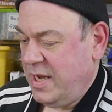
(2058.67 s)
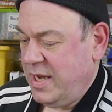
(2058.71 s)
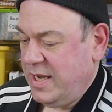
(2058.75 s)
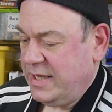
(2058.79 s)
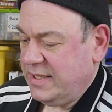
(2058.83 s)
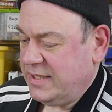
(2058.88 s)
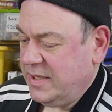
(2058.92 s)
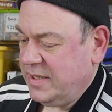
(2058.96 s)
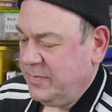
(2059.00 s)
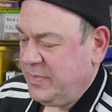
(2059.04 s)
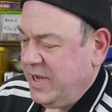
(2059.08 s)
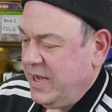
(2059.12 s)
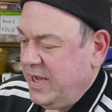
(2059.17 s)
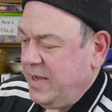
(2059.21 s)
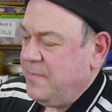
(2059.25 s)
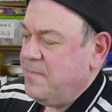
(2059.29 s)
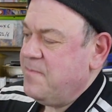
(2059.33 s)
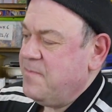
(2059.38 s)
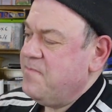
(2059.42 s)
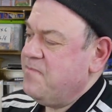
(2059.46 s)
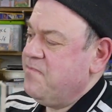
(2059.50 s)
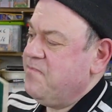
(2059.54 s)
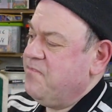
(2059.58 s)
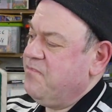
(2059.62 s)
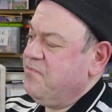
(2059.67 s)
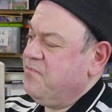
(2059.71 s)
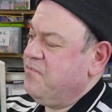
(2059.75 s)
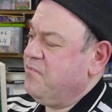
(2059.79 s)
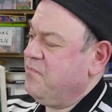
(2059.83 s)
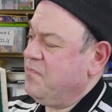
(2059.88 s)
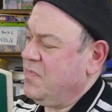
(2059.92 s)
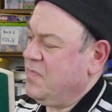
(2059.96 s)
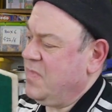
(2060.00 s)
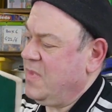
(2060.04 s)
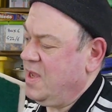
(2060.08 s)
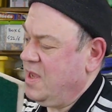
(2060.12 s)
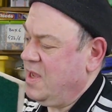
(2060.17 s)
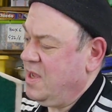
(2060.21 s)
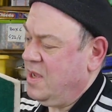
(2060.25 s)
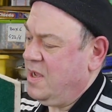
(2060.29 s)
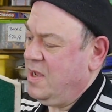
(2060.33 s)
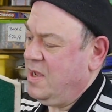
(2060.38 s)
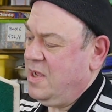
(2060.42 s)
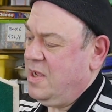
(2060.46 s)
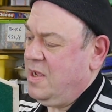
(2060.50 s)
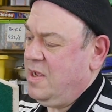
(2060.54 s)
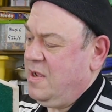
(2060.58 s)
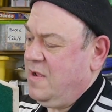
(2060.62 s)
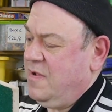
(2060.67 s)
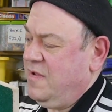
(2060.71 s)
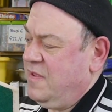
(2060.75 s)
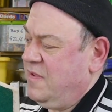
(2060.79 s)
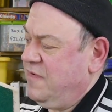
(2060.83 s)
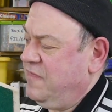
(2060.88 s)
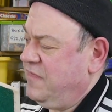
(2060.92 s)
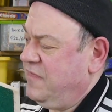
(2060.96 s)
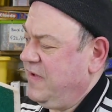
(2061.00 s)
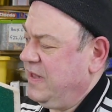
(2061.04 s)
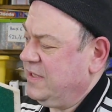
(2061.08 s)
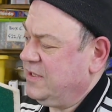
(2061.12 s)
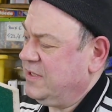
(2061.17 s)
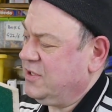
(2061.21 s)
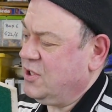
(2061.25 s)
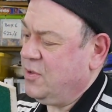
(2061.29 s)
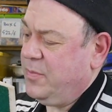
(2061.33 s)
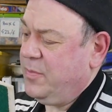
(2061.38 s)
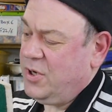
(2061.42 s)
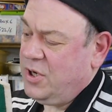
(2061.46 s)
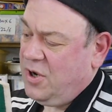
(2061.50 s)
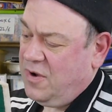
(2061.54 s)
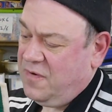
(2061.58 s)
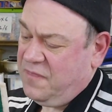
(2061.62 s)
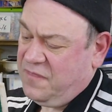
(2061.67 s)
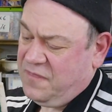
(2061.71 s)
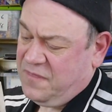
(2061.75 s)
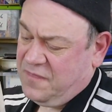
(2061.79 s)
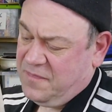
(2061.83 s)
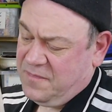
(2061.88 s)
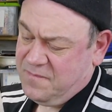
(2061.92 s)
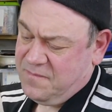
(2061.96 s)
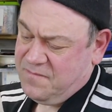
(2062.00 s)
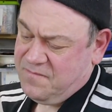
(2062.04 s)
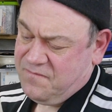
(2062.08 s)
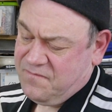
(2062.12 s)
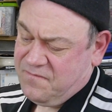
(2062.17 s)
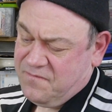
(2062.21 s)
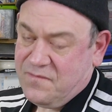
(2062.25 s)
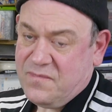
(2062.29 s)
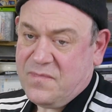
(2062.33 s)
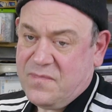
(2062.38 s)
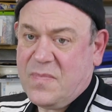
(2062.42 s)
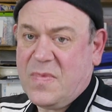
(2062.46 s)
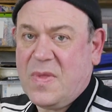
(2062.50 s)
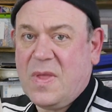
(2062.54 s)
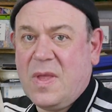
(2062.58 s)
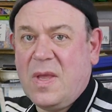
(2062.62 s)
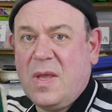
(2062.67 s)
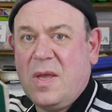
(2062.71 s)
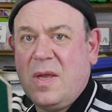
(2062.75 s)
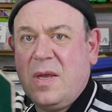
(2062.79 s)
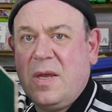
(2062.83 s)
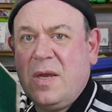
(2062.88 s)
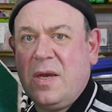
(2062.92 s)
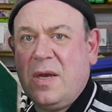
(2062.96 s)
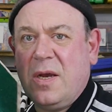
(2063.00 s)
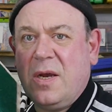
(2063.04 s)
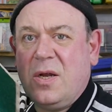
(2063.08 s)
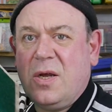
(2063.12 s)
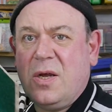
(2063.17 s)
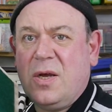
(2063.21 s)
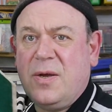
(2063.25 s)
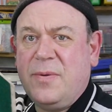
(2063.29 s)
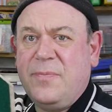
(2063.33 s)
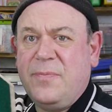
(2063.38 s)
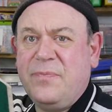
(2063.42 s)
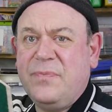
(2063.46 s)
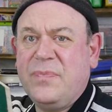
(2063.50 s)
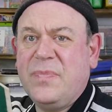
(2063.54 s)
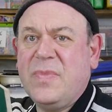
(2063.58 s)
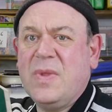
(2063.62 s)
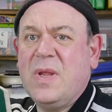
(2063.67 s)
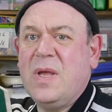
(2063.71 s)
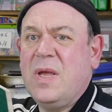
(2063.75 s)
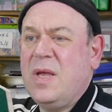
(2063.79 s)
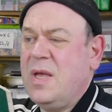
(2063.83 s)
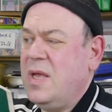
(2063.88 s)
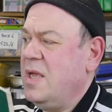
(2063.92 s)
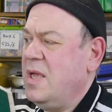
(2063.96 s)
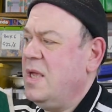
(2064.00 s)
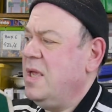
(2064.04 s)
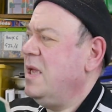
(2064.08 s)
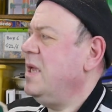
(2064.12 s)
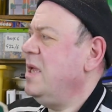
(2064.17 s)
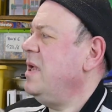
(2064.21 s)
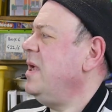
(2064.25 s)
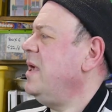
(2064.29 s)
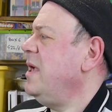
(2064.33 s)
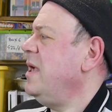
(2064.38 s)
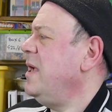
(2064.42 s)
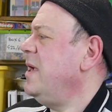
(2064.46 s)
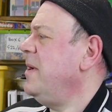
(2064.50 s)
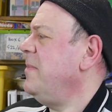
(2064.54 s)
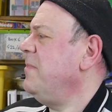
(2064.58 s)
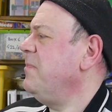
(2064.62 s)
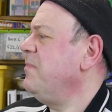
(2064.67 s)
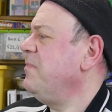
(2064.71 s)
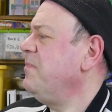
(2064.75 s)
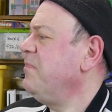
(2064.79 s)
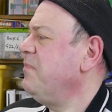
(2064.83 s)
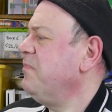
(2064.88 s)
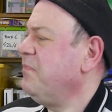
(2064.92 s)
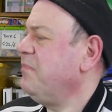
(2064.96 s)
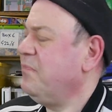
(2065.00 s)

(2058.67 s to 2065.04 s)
it's a bit, the felt's coming off, you know. Um,